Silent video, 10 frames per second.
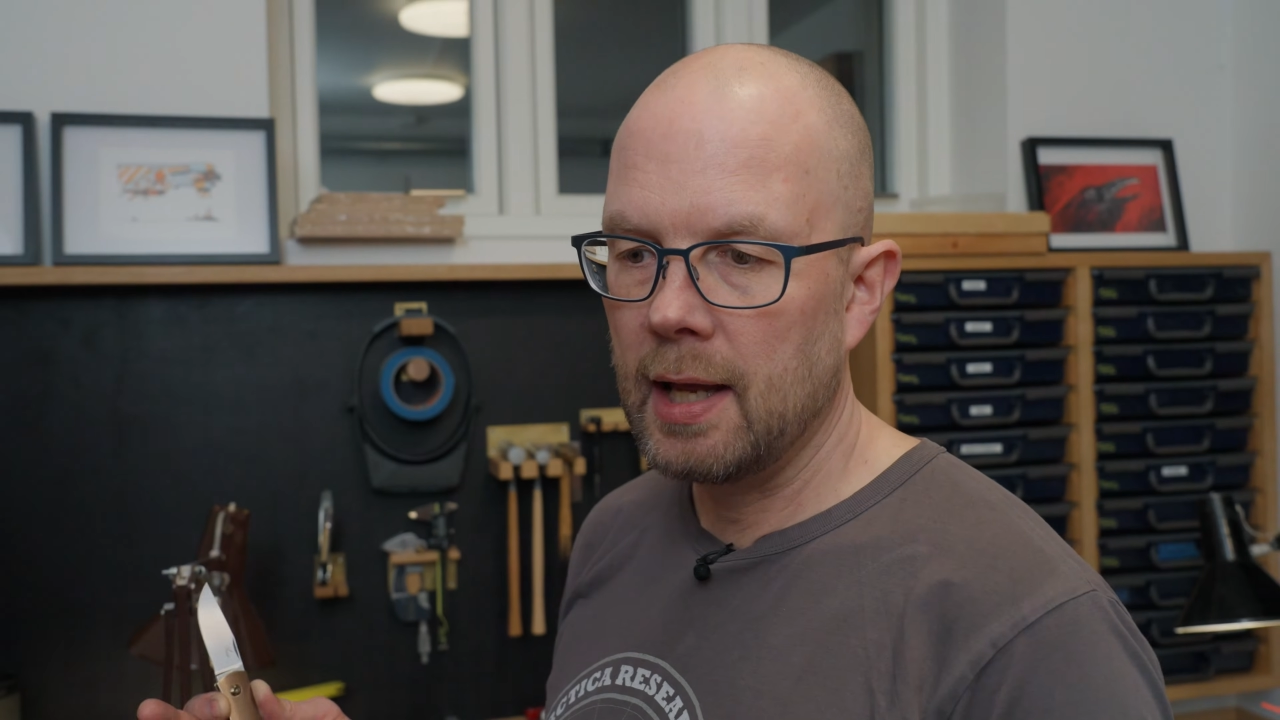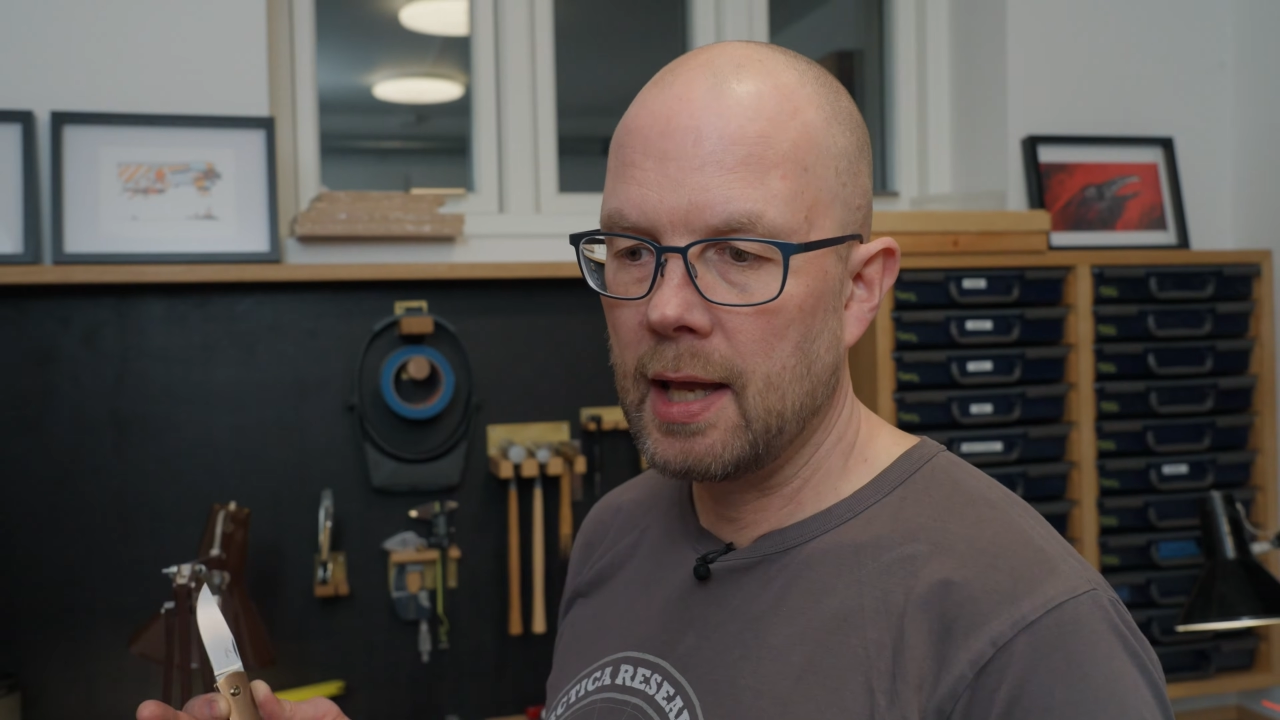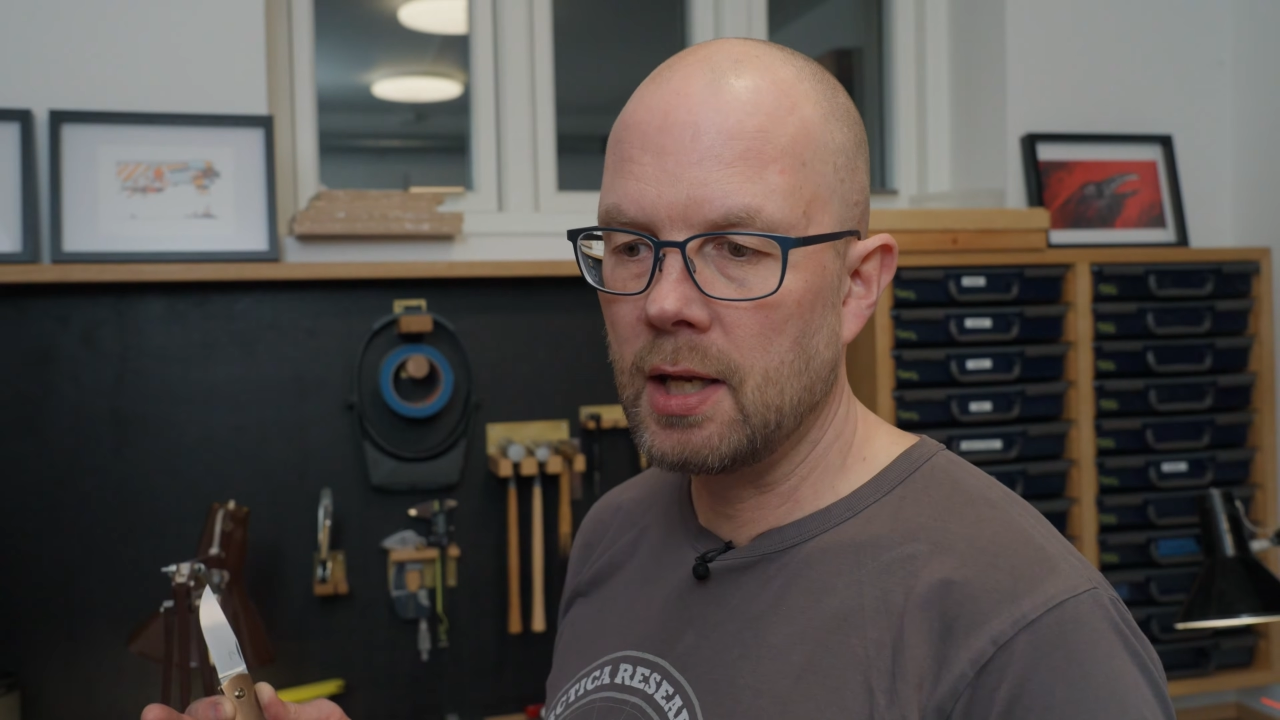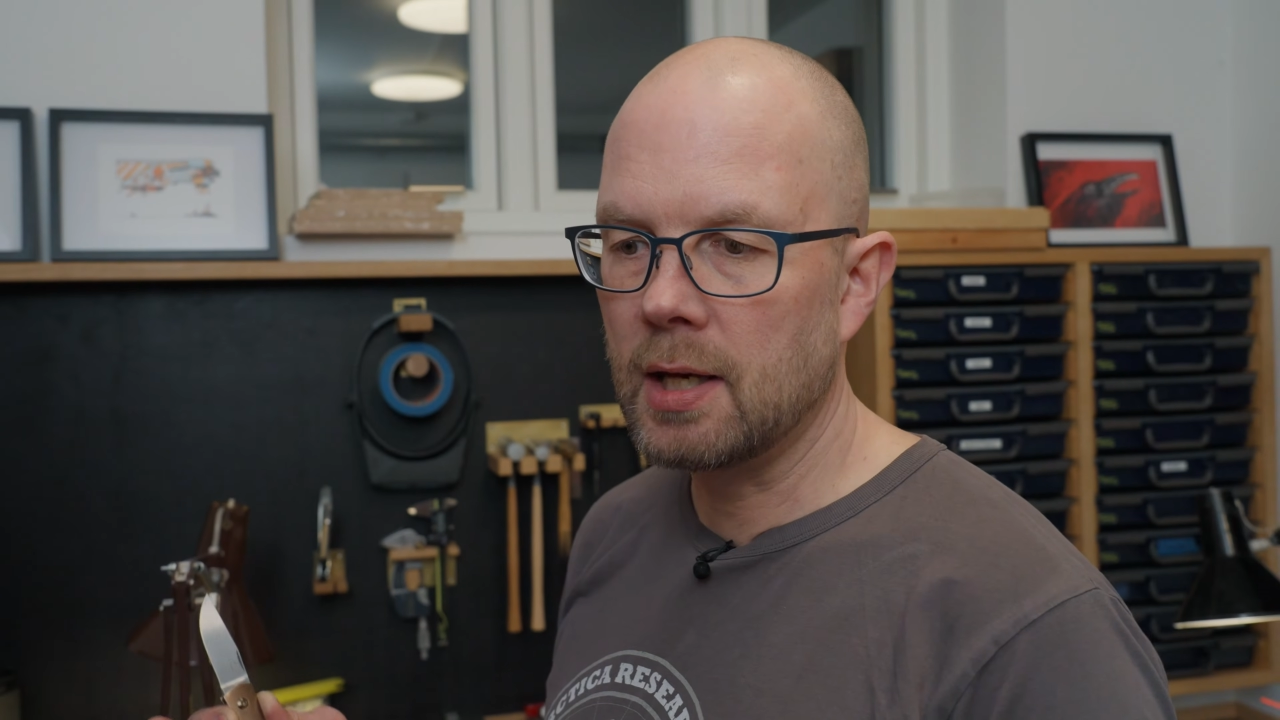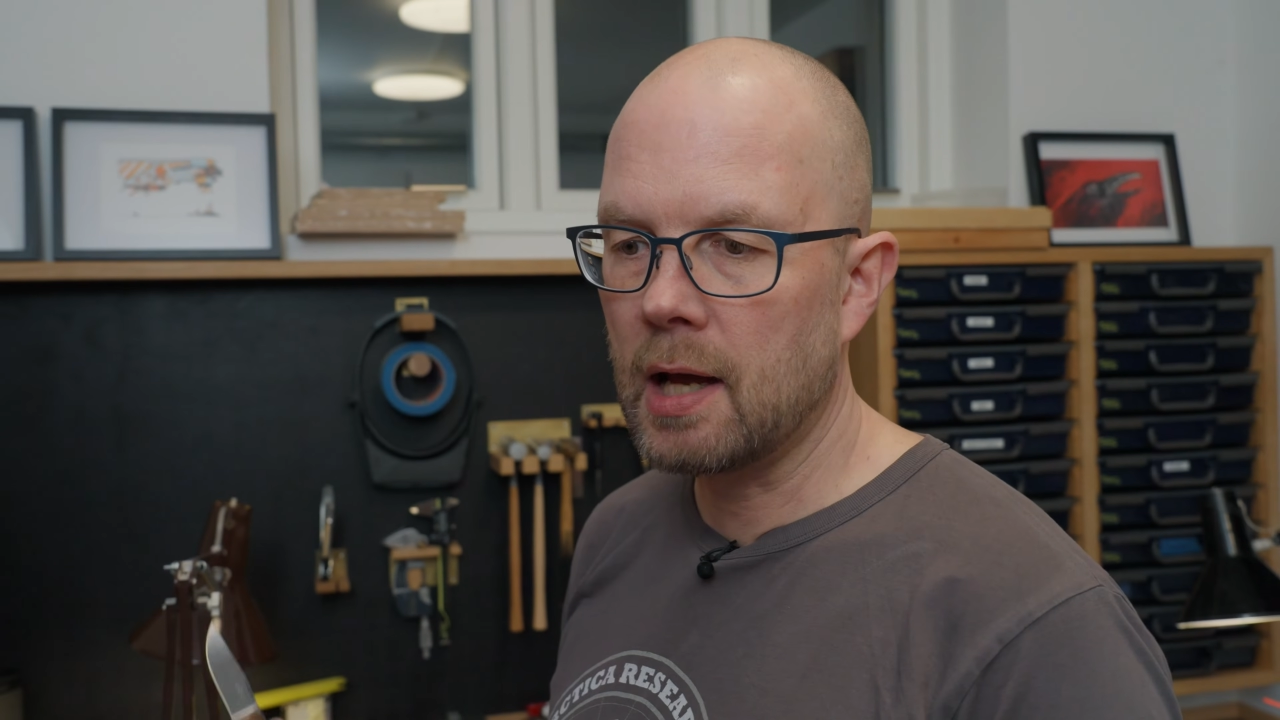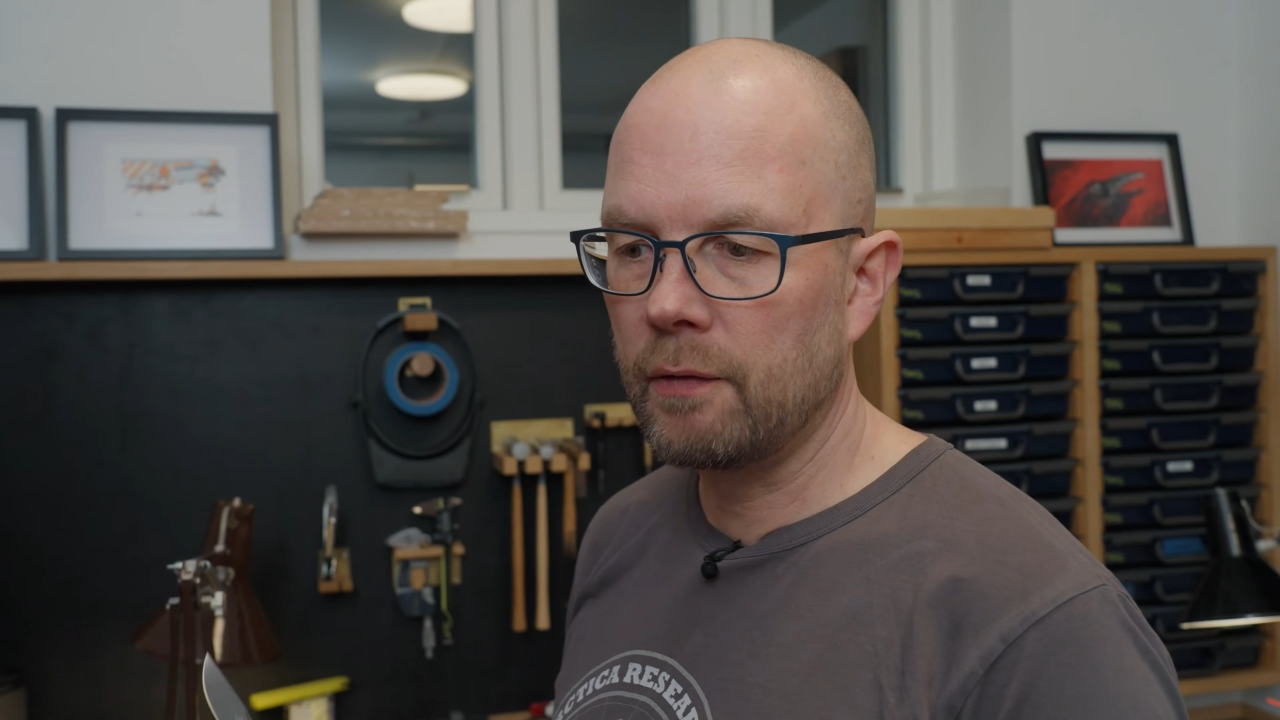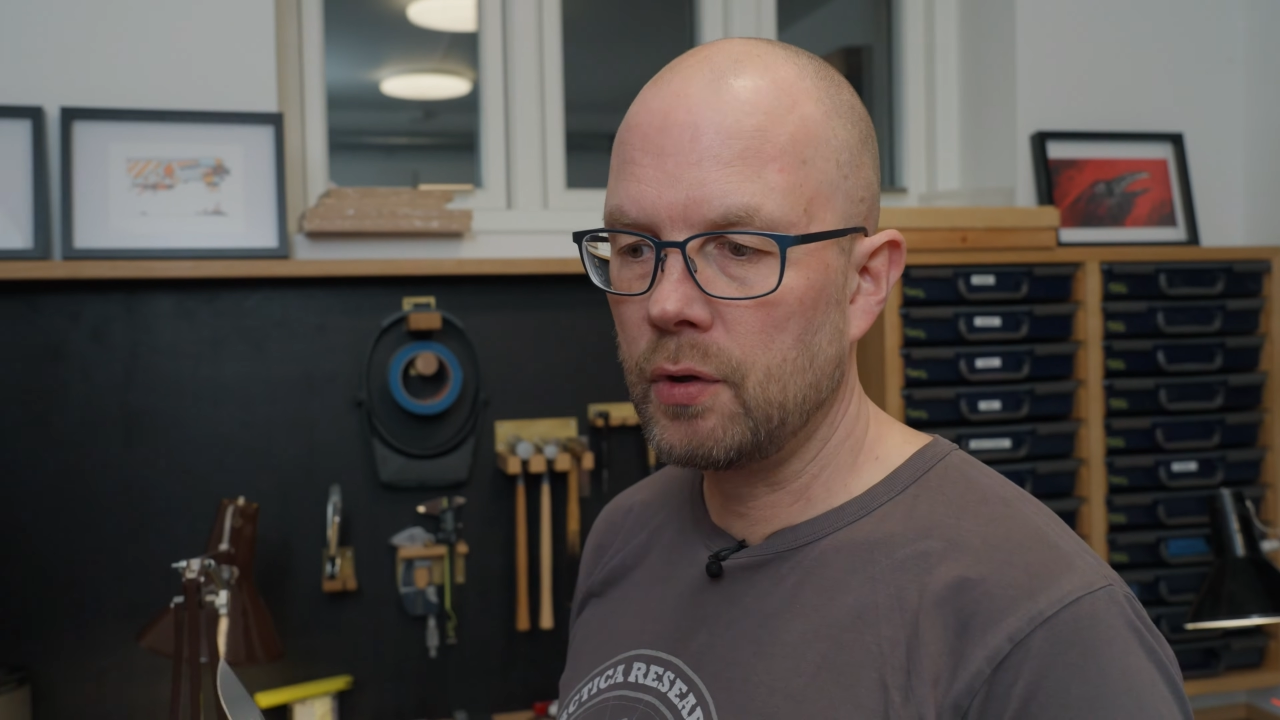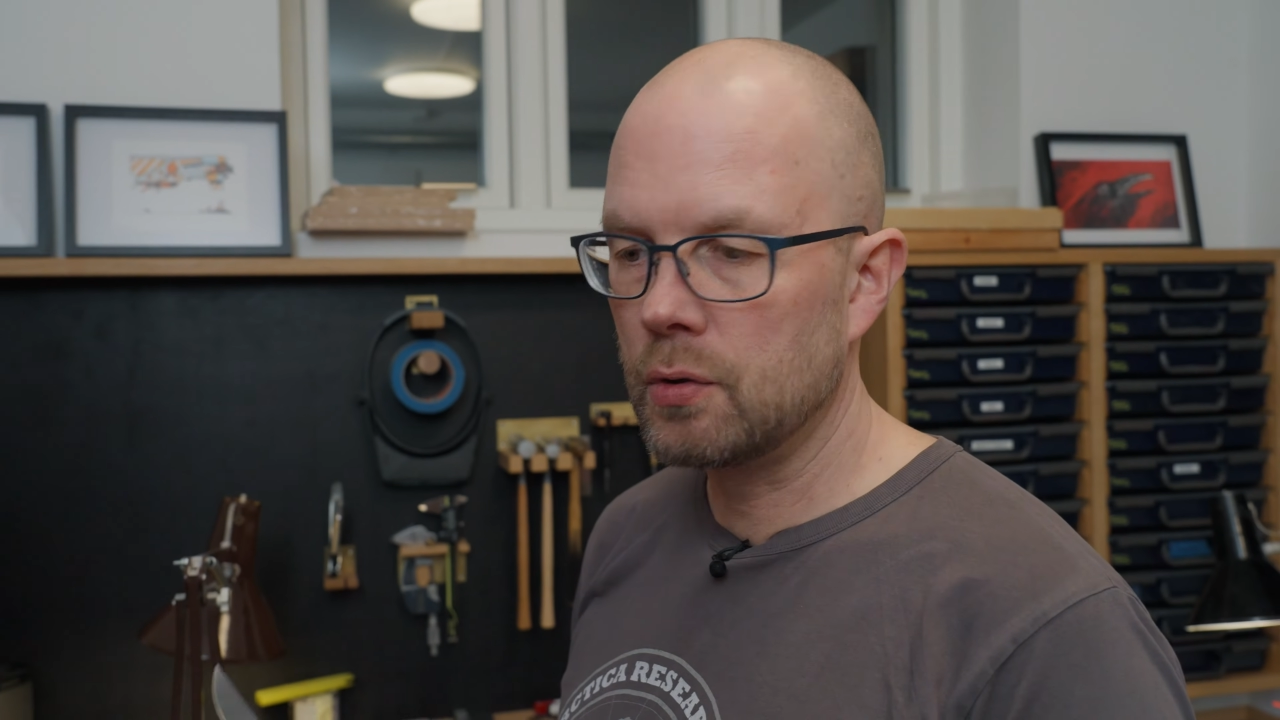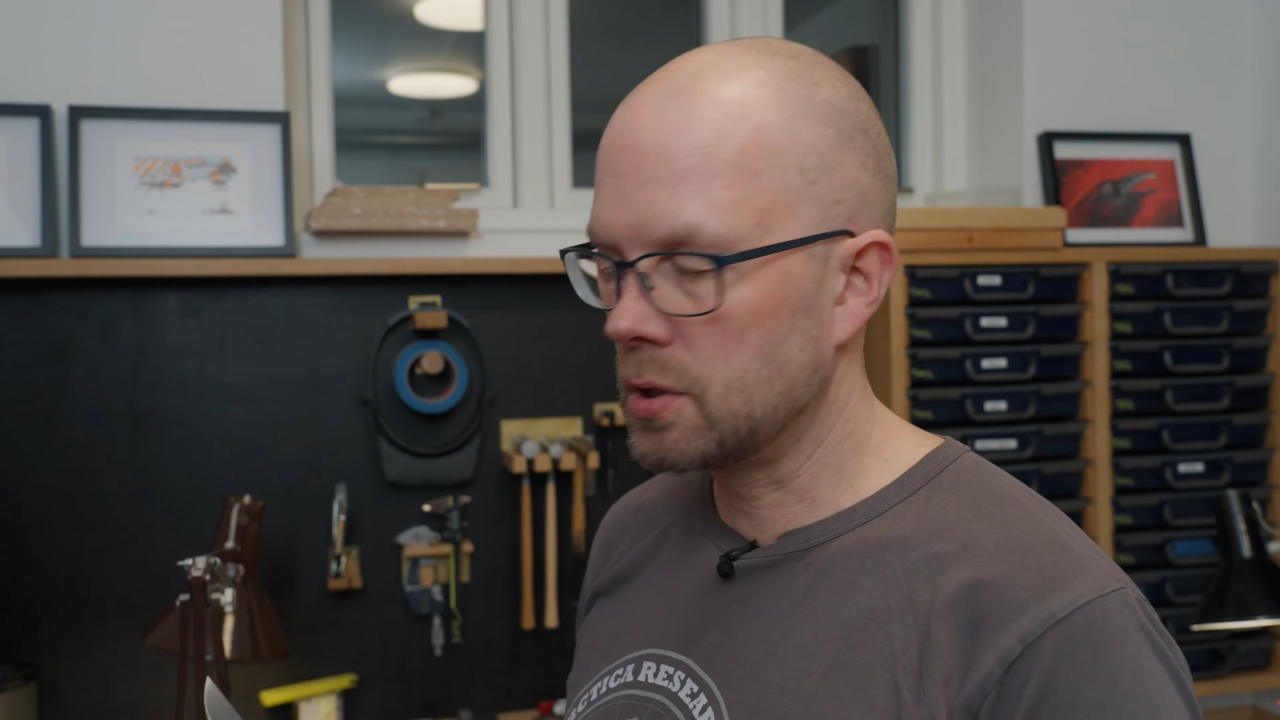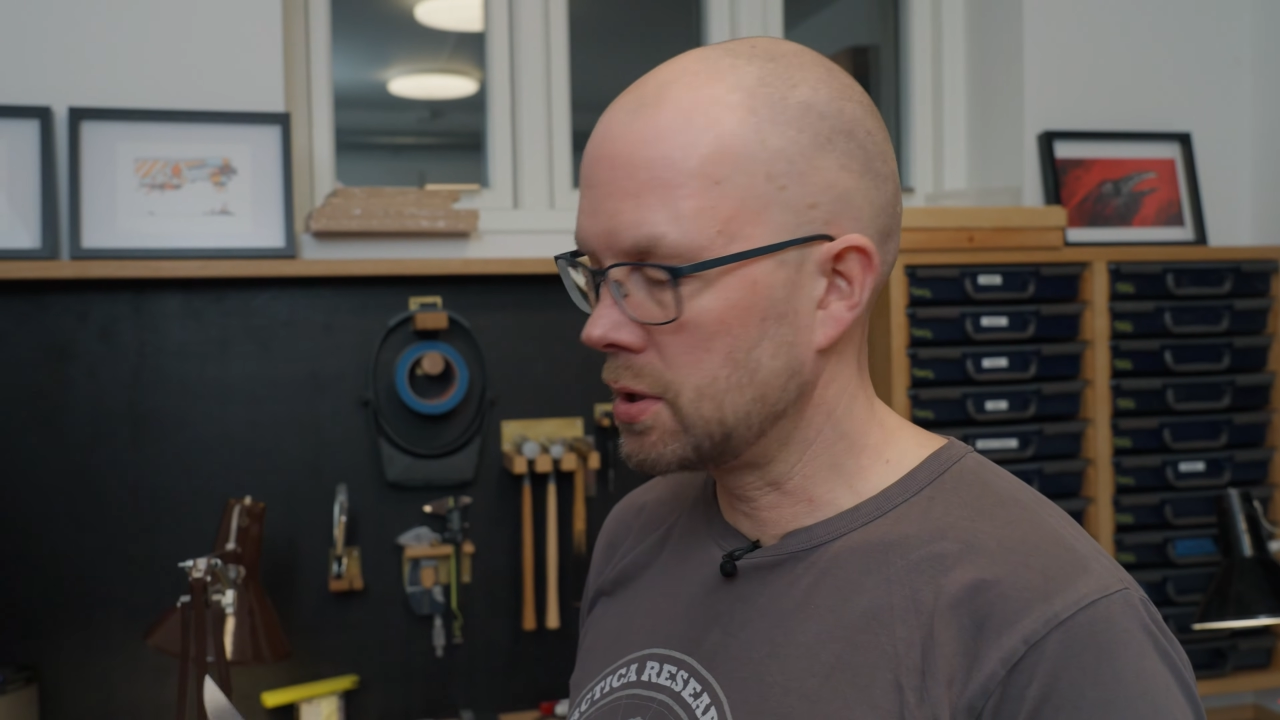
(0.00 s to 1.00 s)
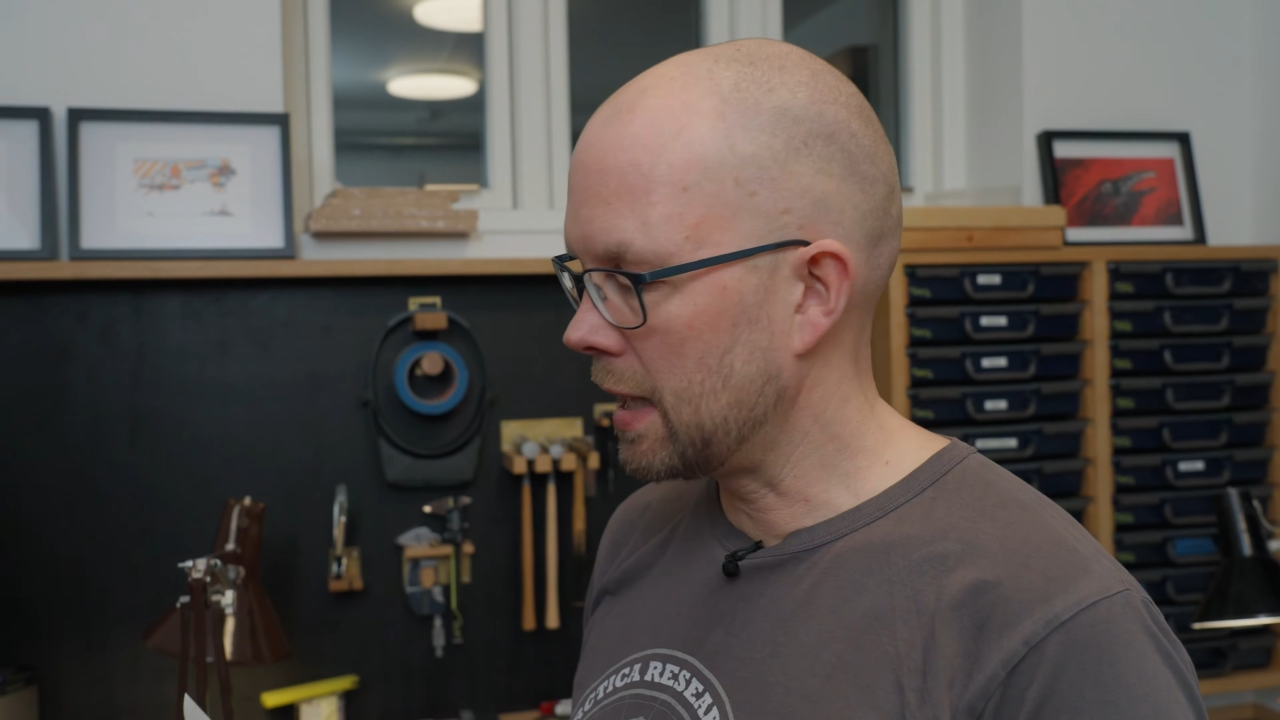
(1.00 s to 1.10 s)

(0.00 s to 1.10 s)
any knife users